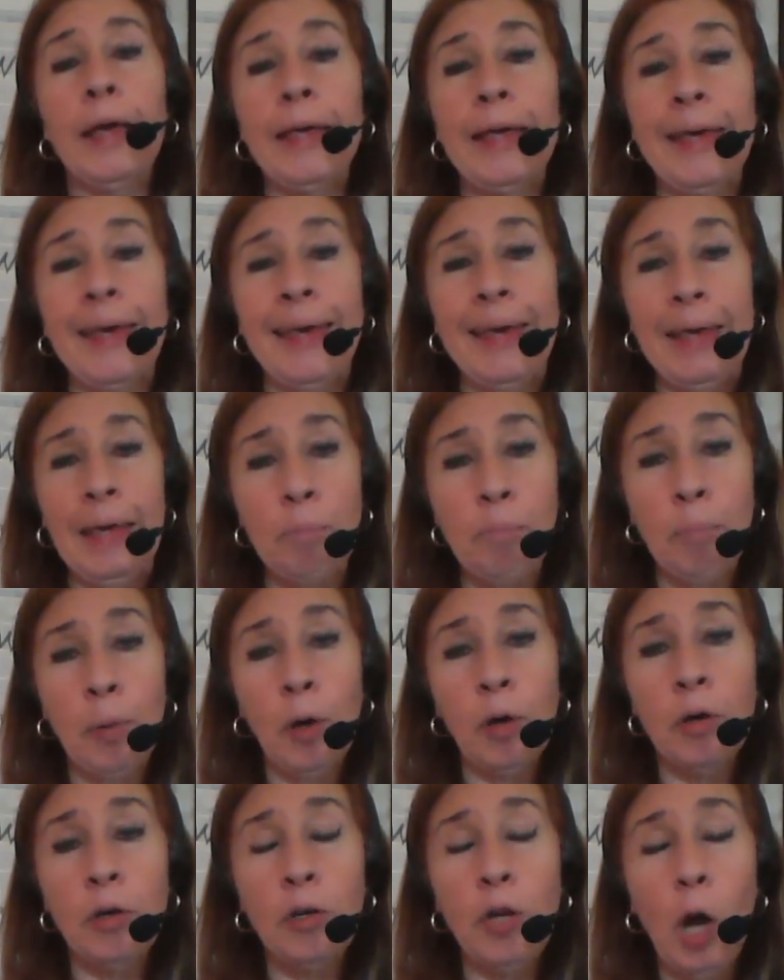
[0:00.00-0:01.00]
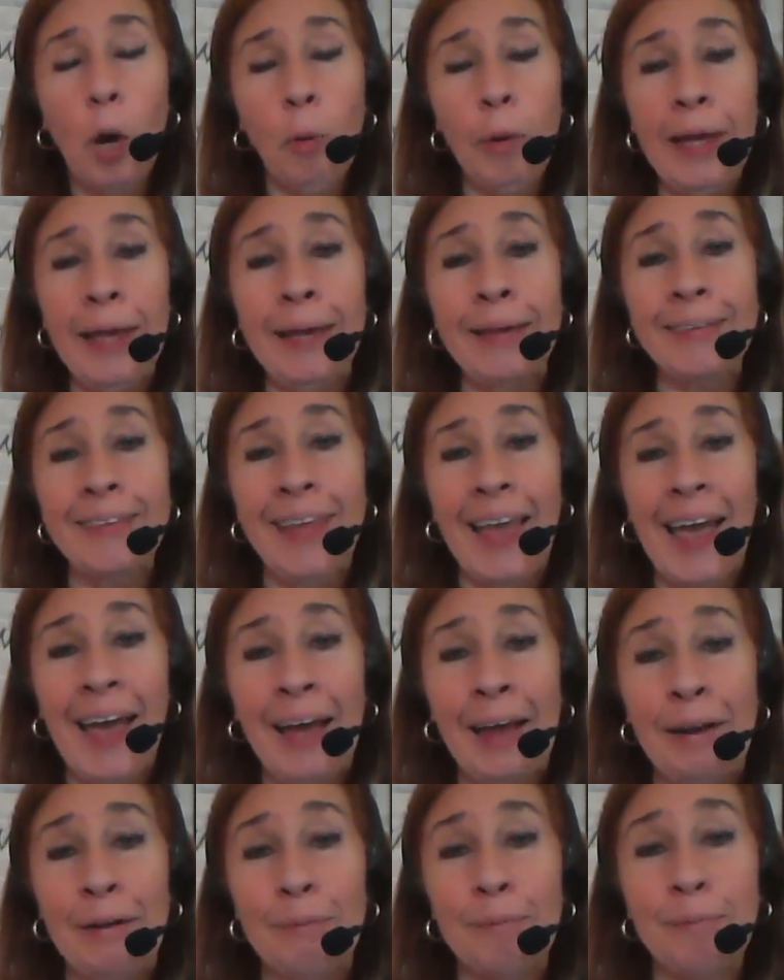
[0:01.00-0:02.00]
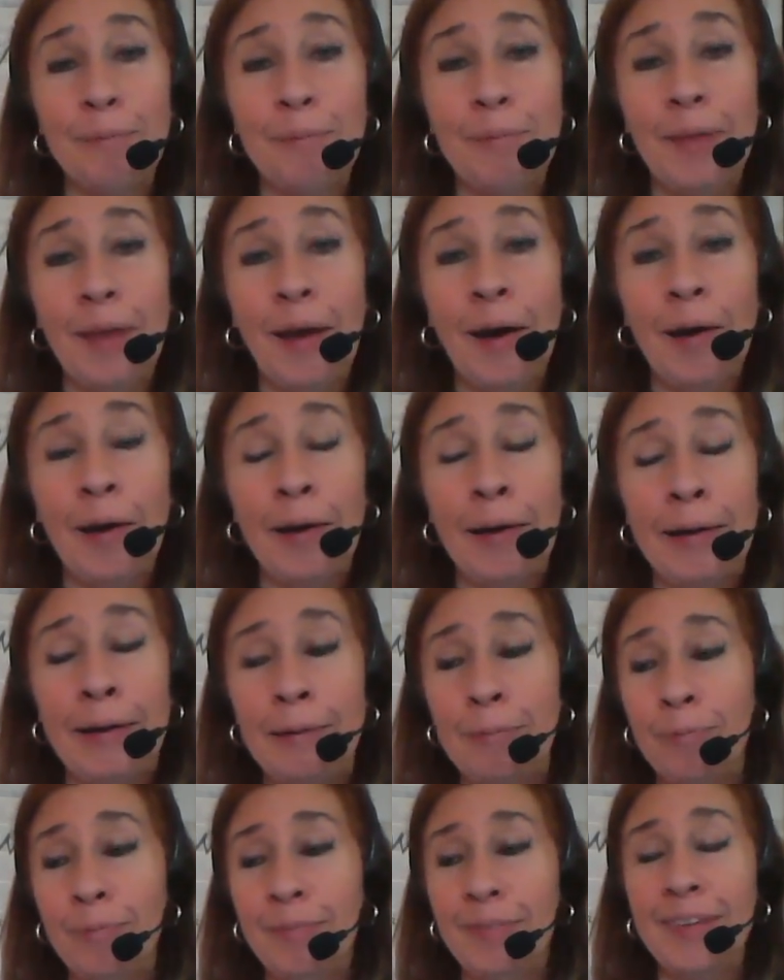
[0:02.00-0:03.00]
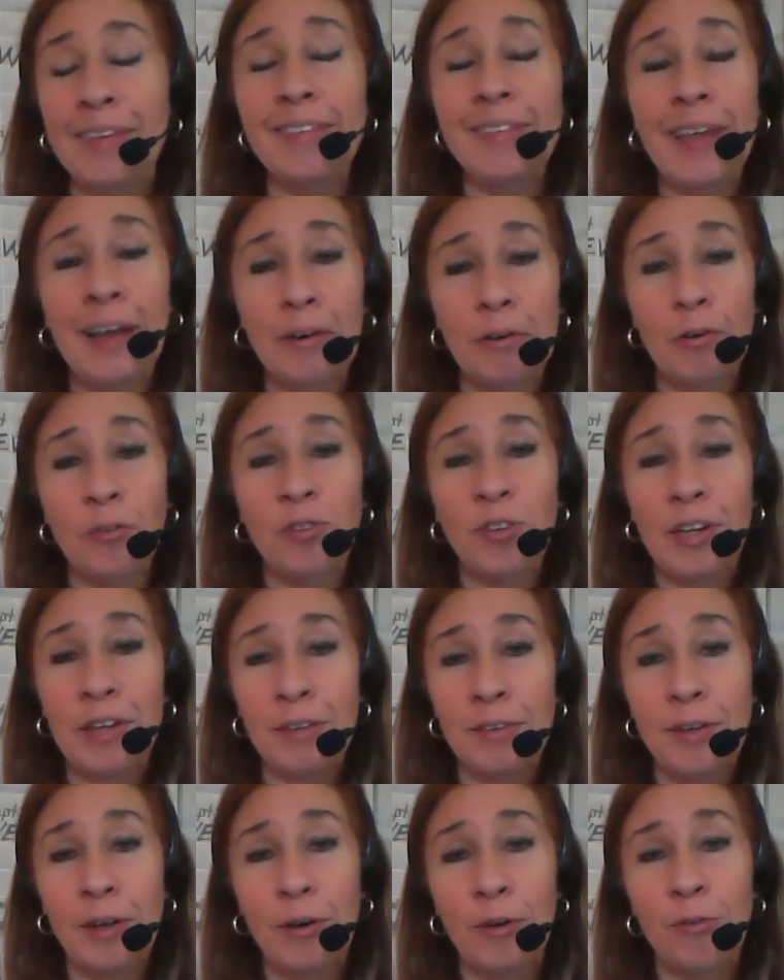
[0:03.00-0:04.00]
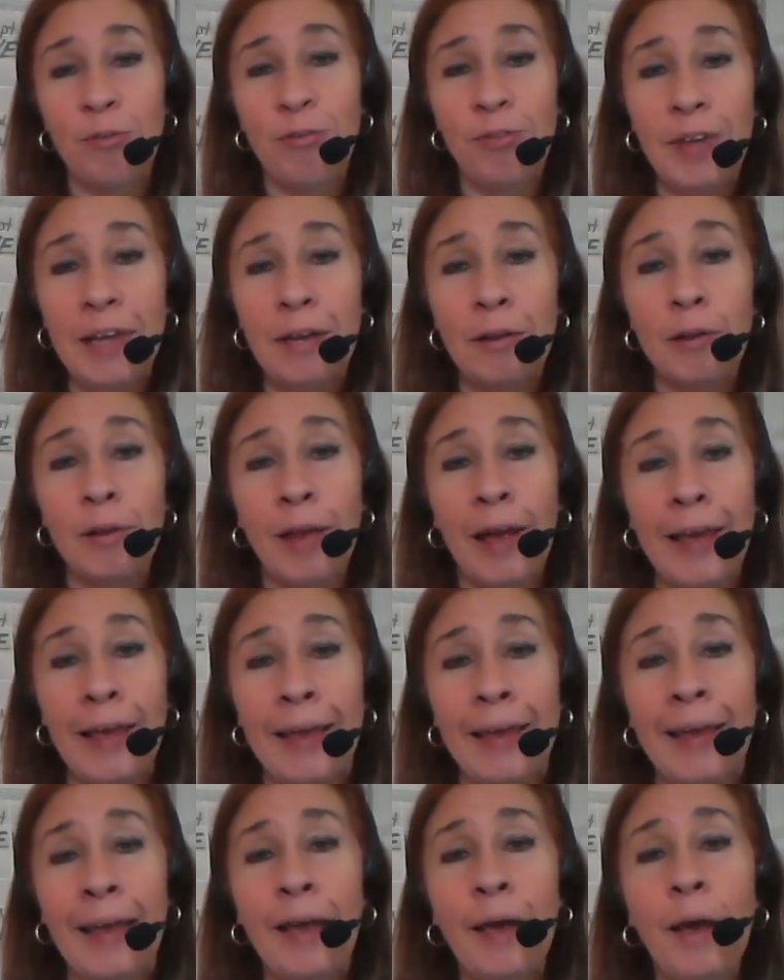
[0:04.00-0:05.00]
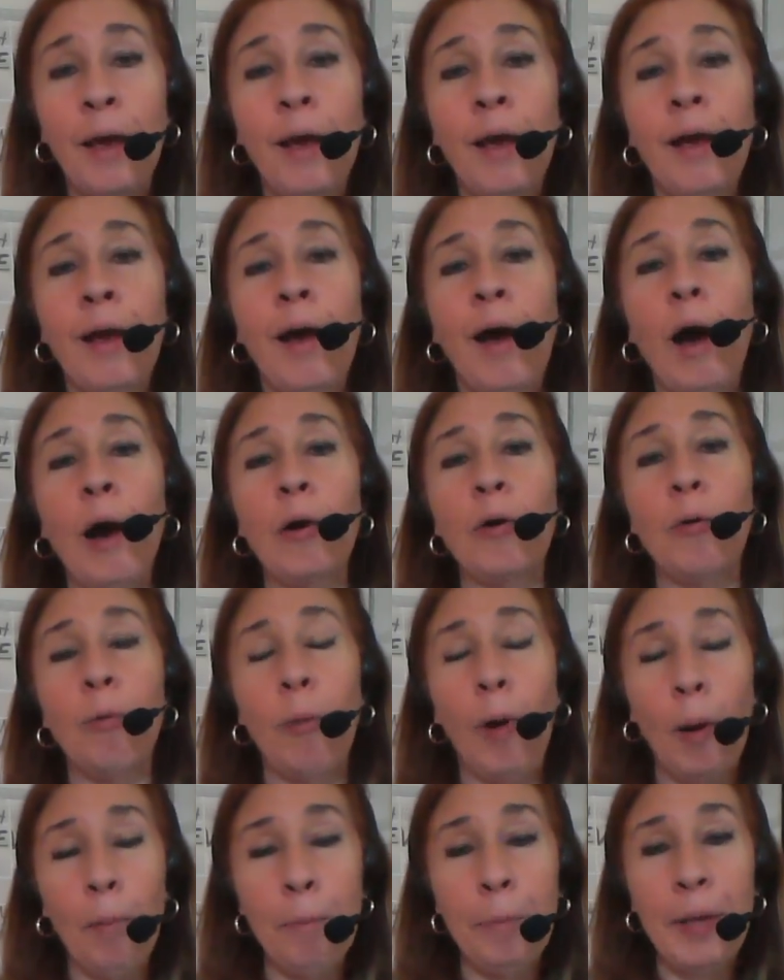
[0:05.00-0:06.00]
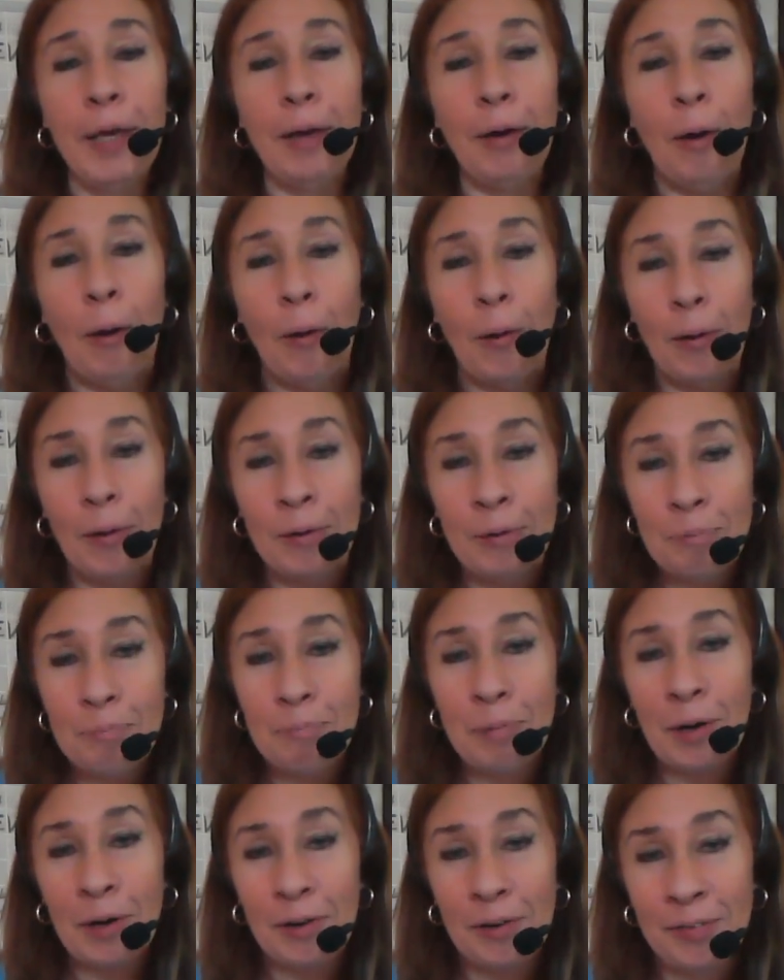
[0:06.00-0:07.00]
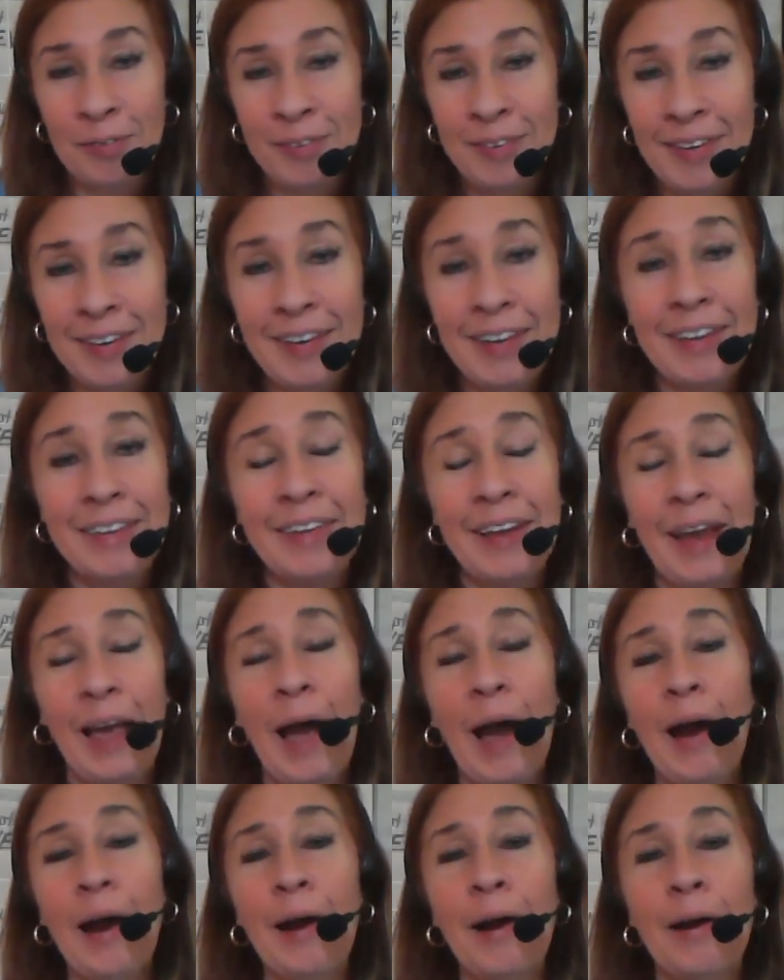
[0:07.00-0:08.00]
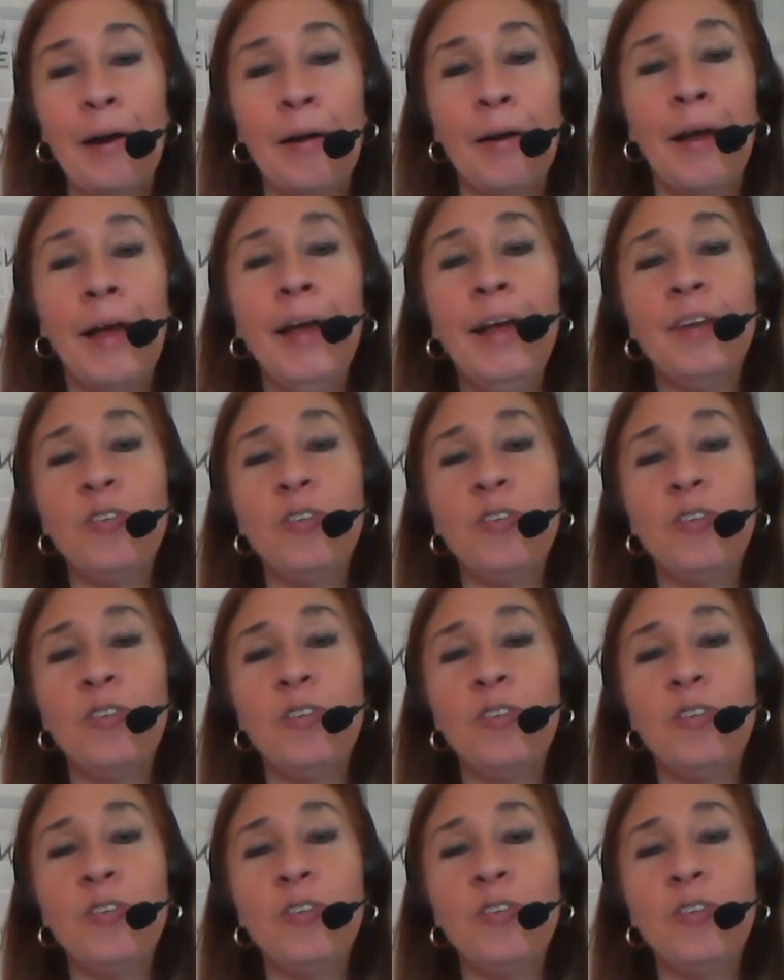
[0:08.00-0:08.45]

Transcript: Keep knowing that uh, this energy is going to feel like a grumpy old person in the car.